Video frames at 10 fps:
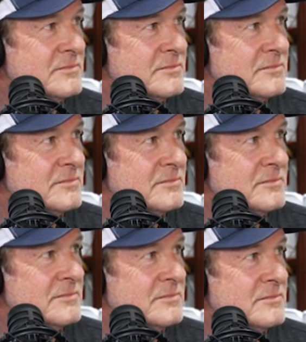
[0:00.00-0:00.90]

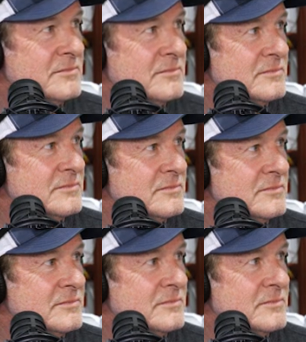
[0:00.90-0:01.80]

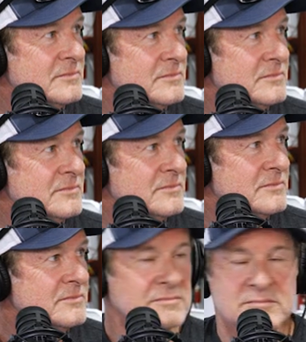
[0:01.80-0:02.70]

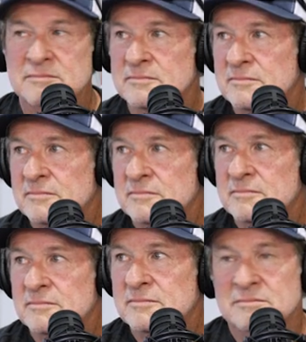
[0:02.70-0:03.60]

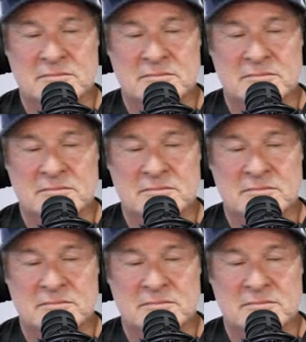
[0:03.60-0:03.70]
[no speech]